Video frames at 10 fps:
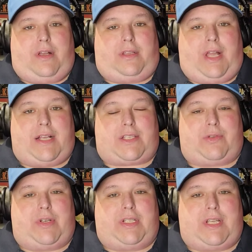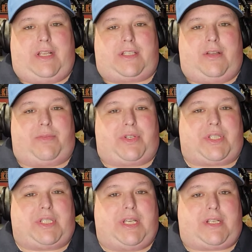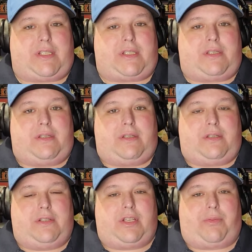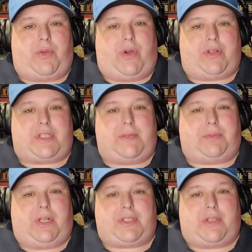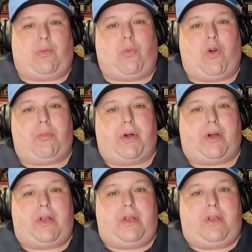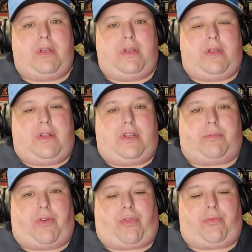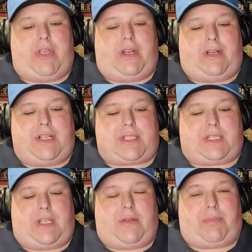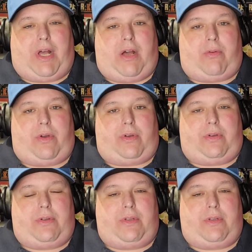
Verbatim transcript: Last 30 days, number six in WRC plus and wOBA, number three in isolated power.